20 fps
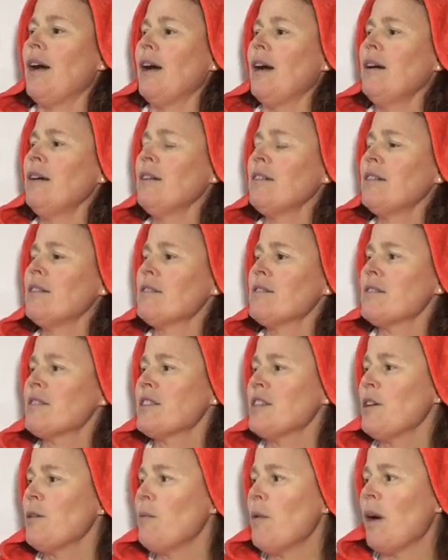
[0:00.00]
Uncle
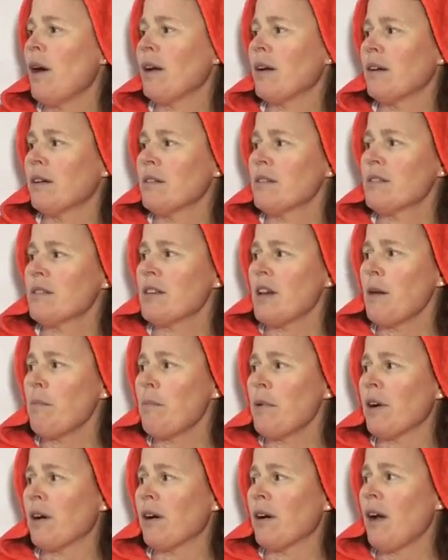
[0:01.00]
Stillwater,
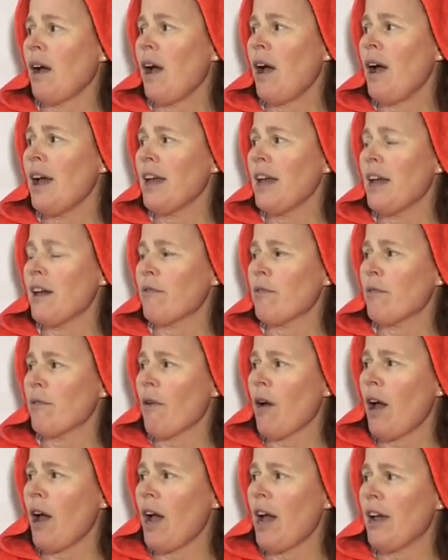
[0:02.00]
summer, I have
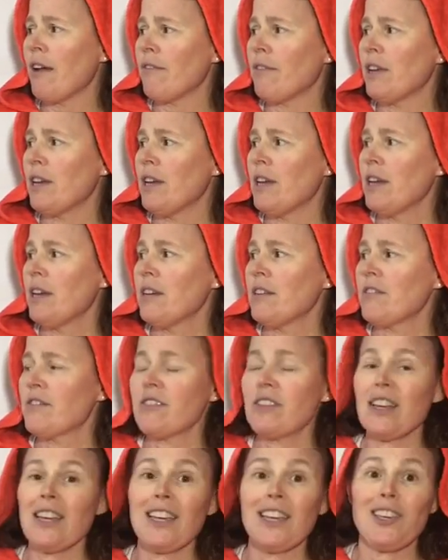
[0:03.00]
arrived.
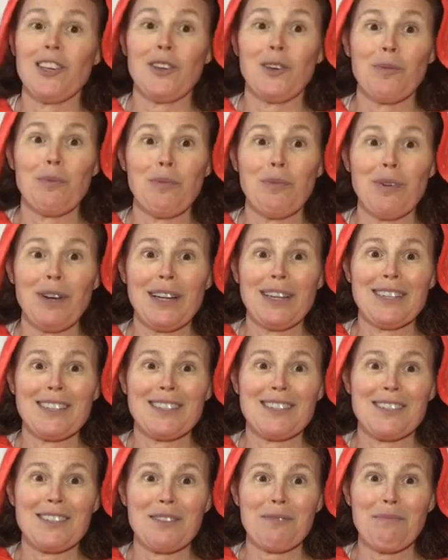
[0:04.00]
Seeing you
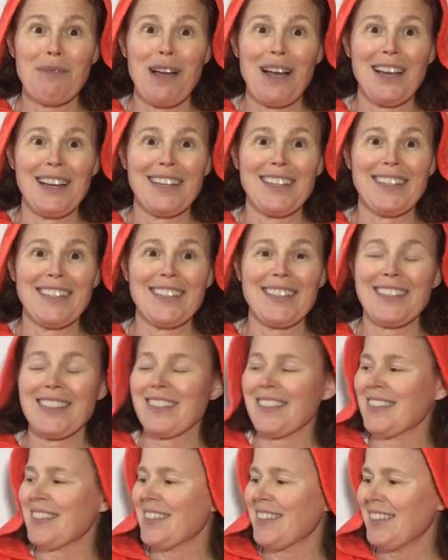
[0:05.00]
brings
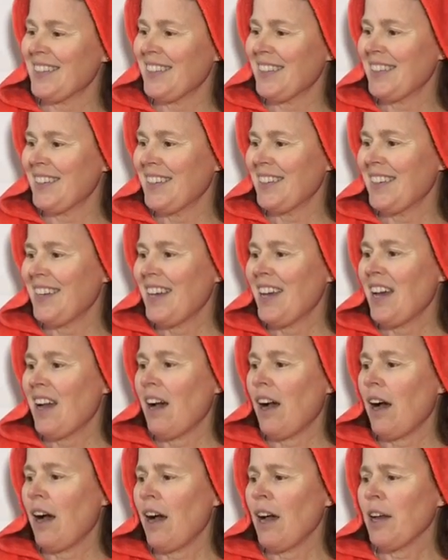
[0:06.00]
smiles.
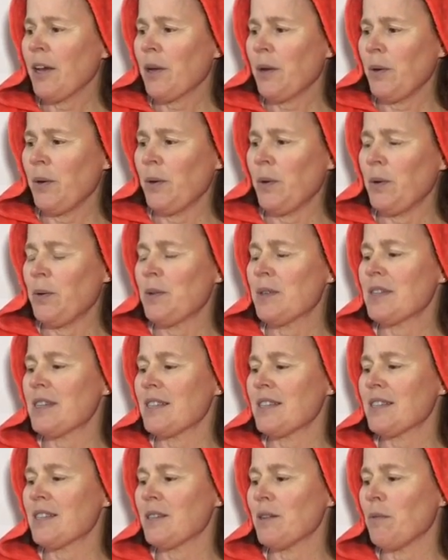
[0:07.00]
Hi, Coo,
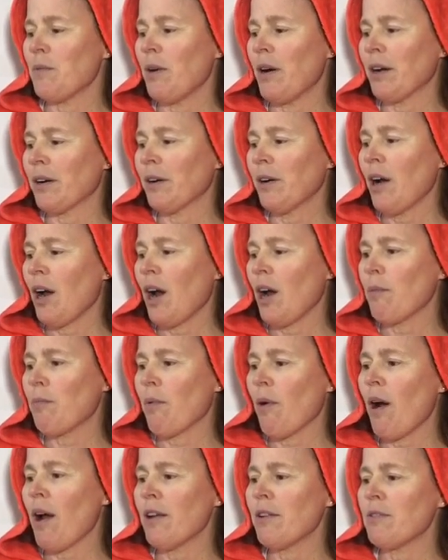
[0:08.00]
said Stillwater. I
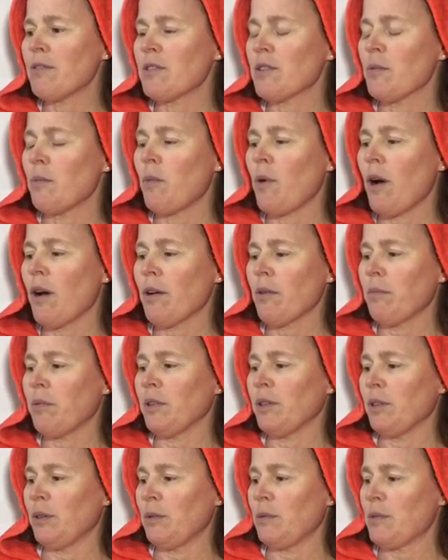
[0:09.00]
brought you some water
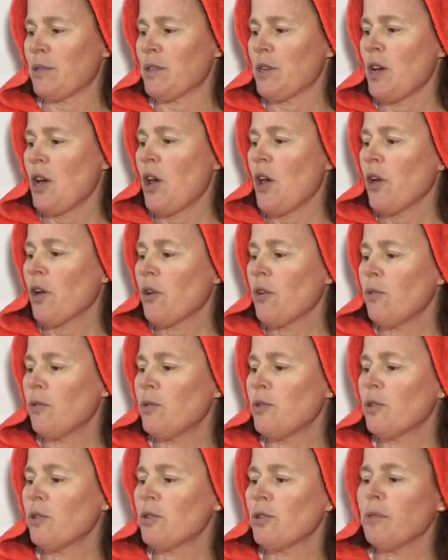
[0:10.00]
balloons. Coo
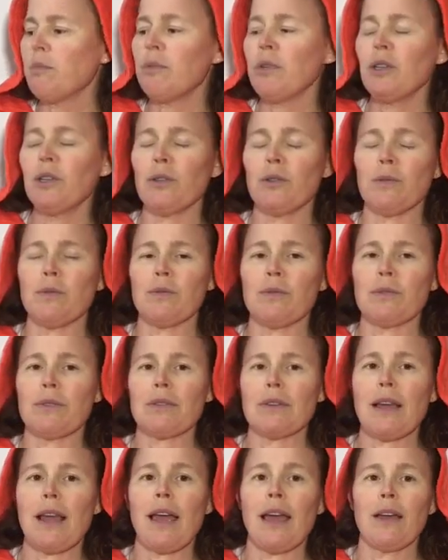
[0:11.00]
took the
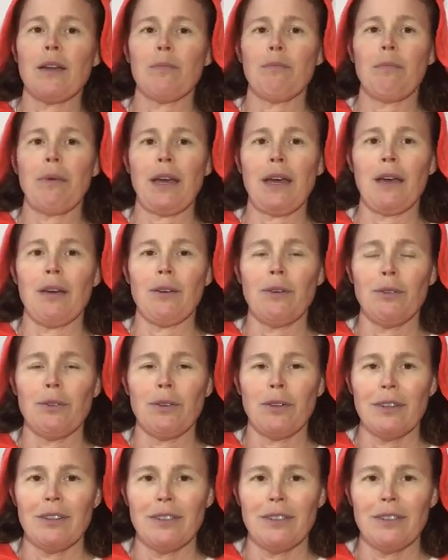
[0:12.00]
balloons and bowed.